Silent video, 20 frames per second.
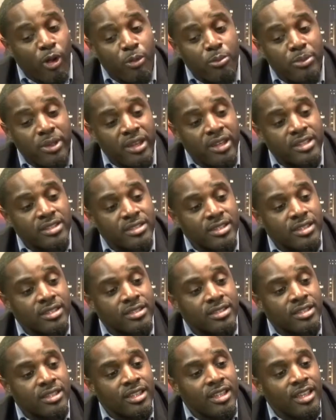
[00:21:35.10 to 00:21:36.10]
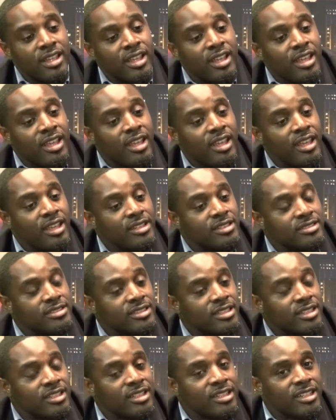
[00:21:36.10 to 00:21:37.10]
businesses is
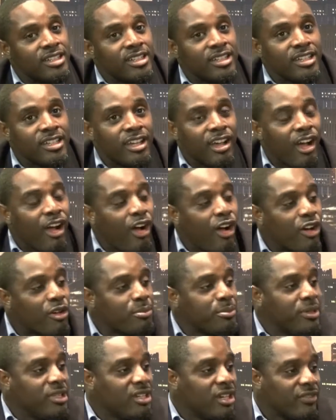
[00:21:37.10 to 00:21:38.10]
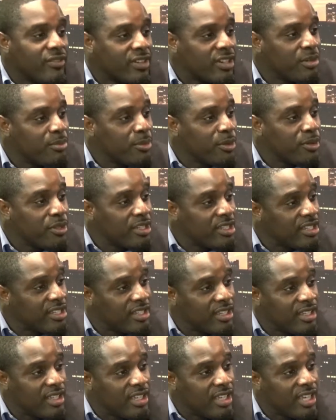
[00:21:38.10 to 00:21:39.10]
the heartbeat of a community.
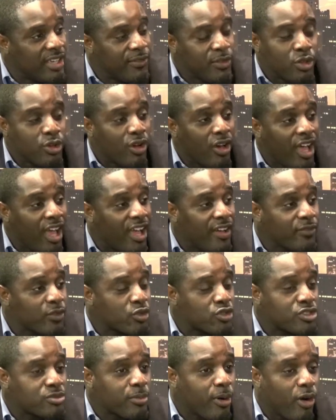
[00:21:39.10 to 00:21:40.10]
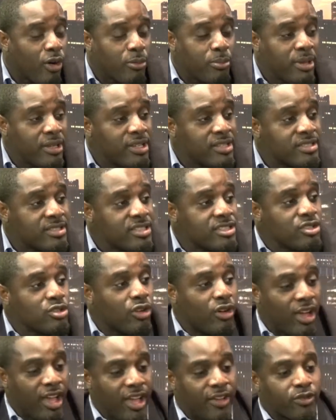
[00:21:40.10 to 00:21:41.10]
If you don't have no small businesses, you
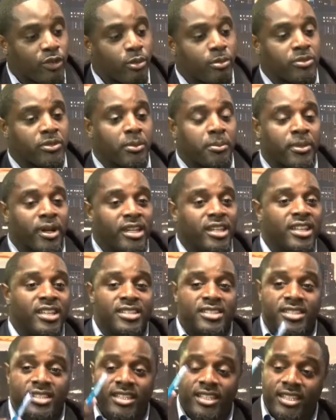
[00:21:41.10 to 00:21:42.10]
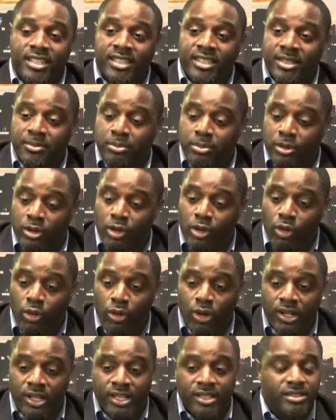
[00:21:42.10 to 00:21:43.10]
don't have the money is
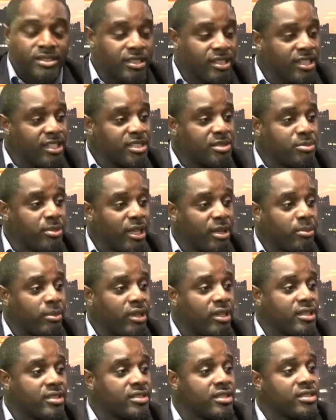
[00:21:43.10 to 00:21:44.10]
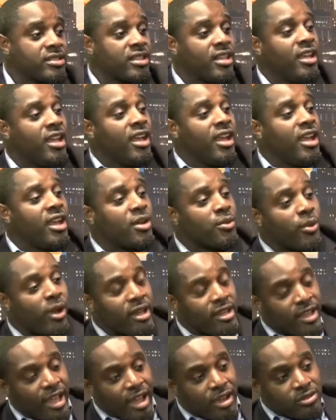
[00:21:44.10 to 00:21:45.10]
going into these big businesses
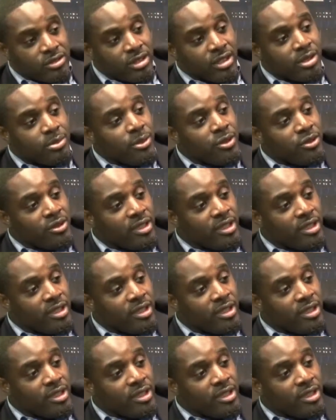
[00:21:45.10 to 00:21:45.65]
right out the community.